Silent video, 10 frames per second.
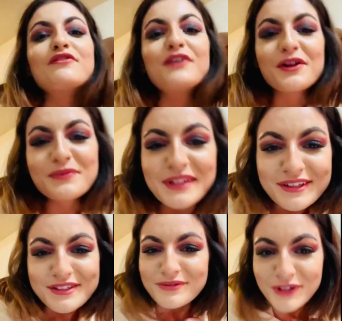Follow me,
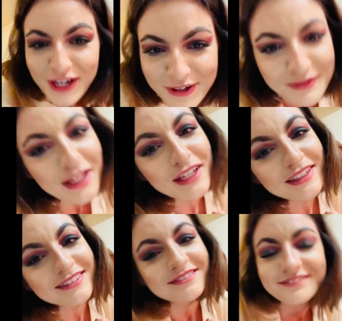subscribe, like.
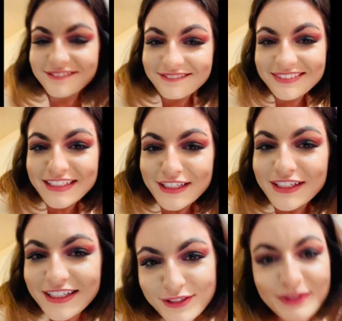See you
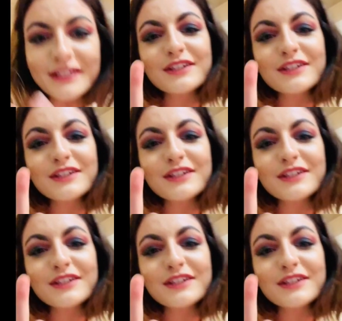next week.